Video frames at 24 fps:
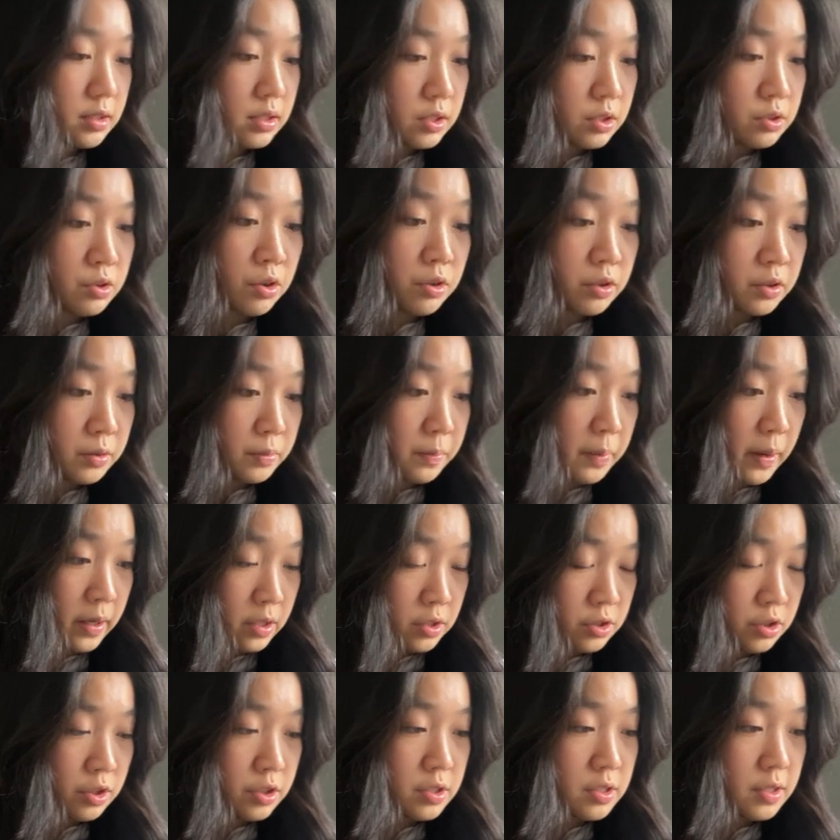took
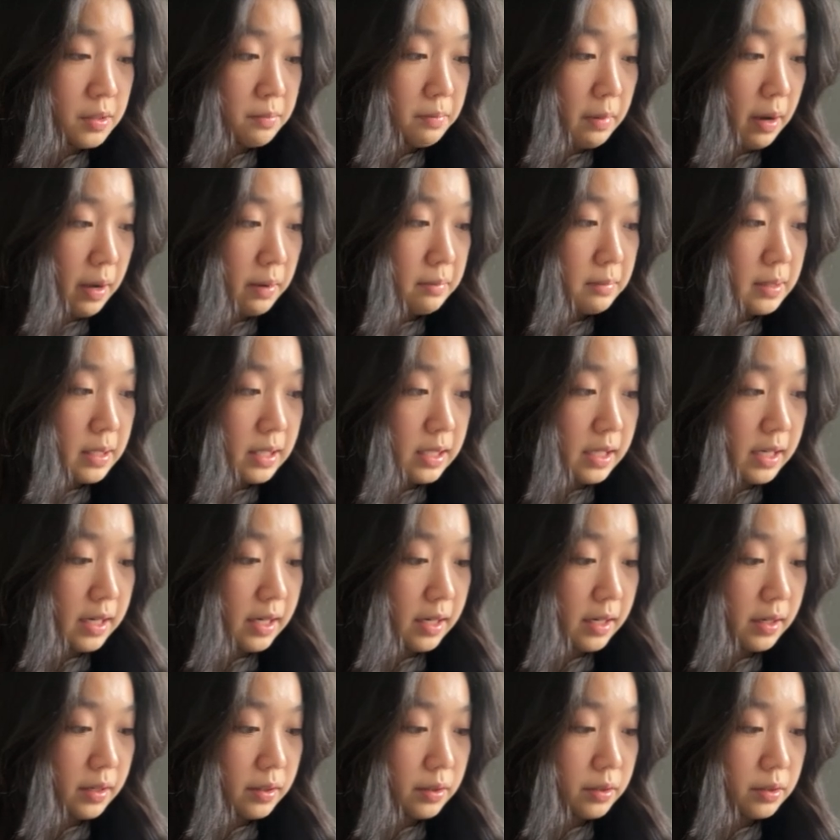pictures in my
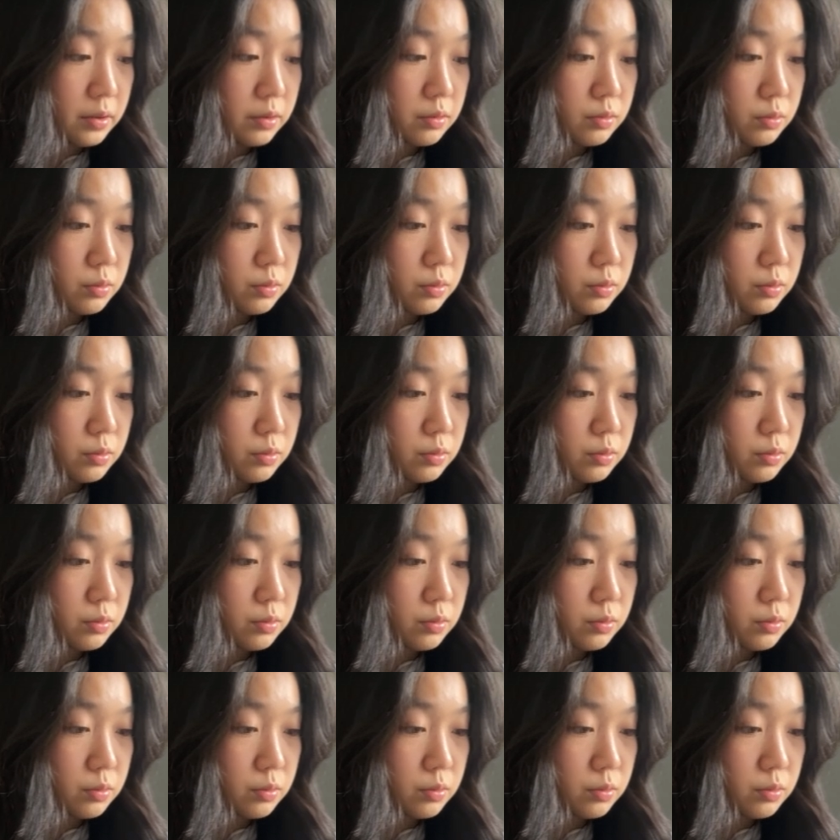media